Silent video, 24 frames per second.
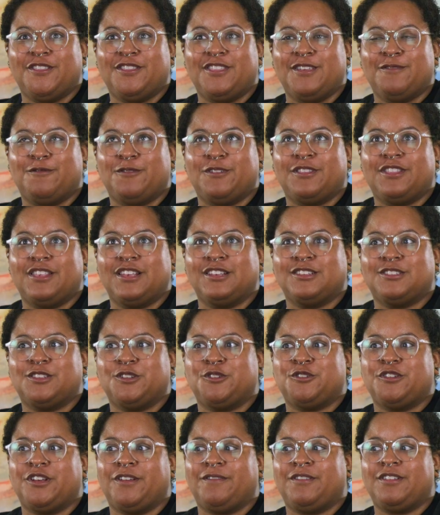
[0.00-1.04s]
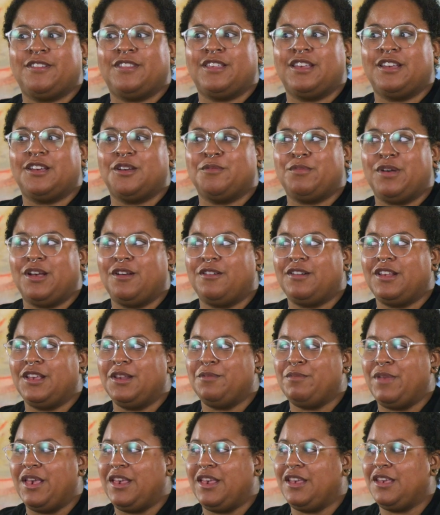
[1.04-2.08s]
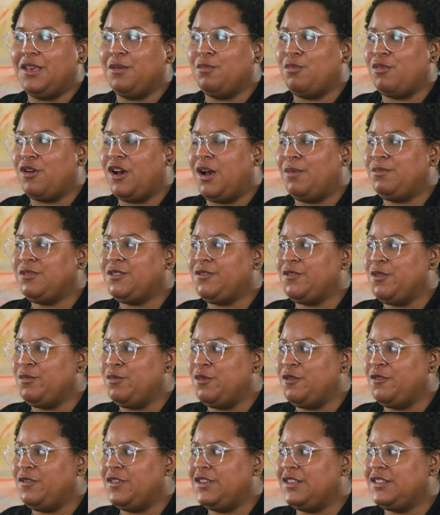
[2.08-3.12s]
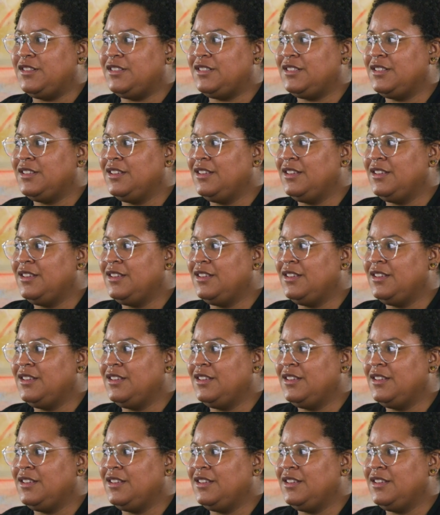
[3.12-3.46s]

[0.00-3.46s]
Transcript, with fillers: the different things that you have to think about in making props for movies,